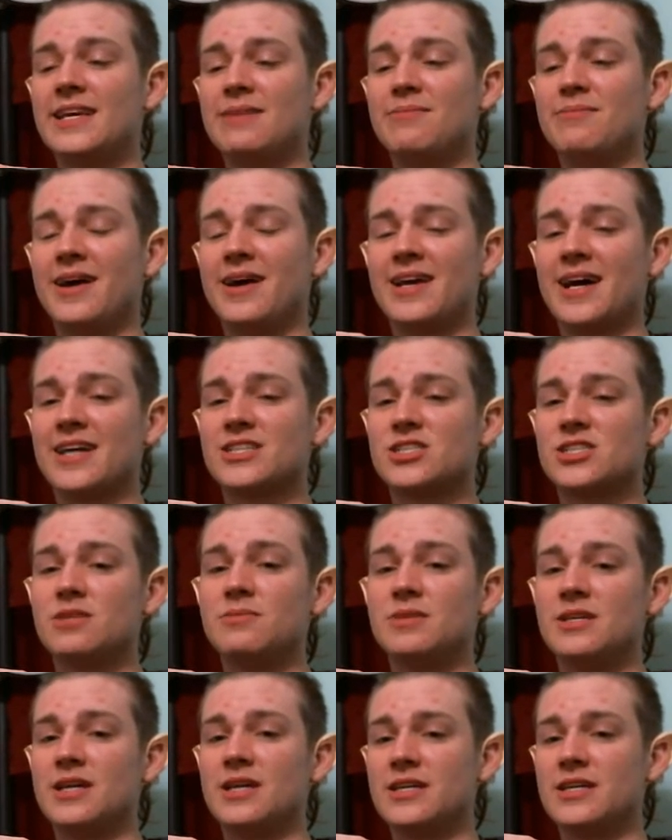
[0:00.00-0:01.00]
might actually
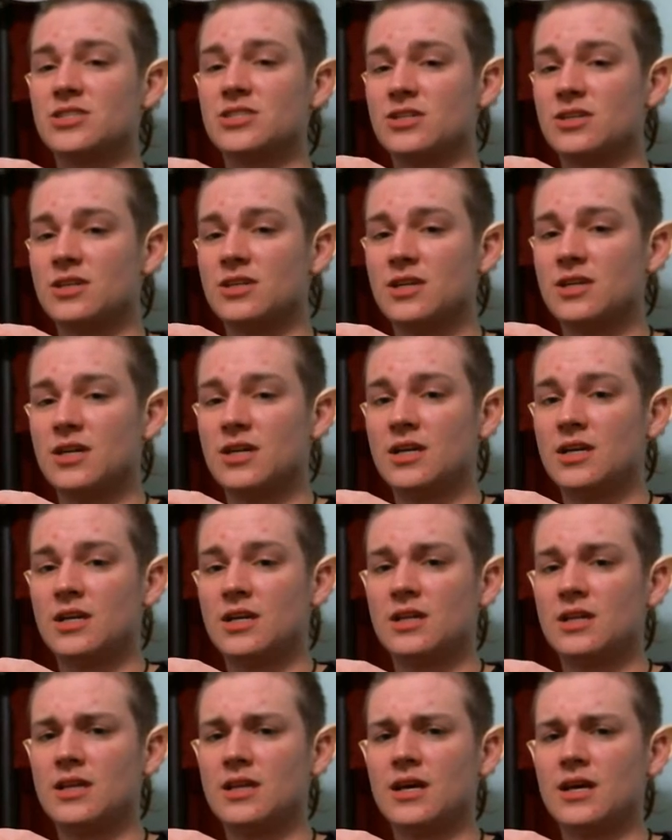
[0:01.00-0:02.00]
be nicer
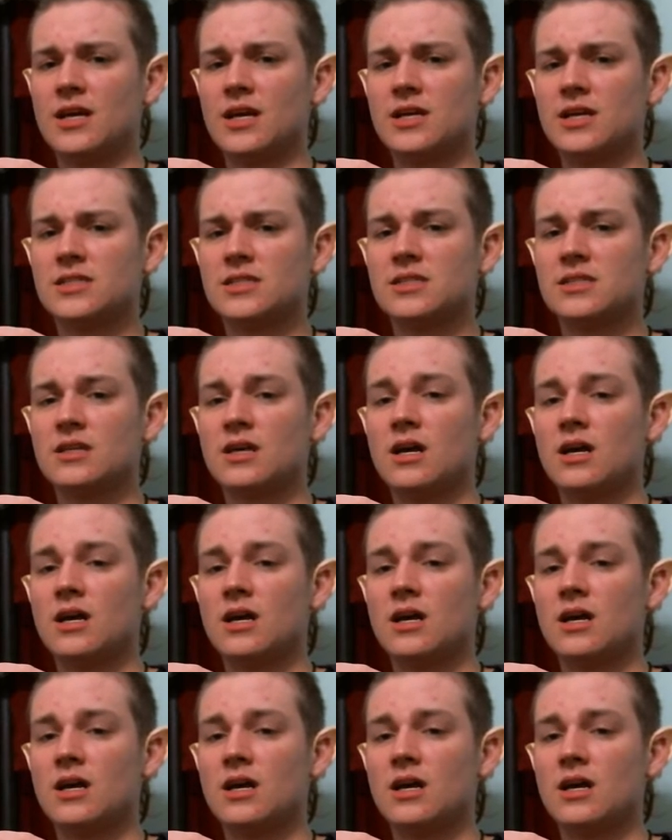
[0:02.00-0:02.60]
in that case.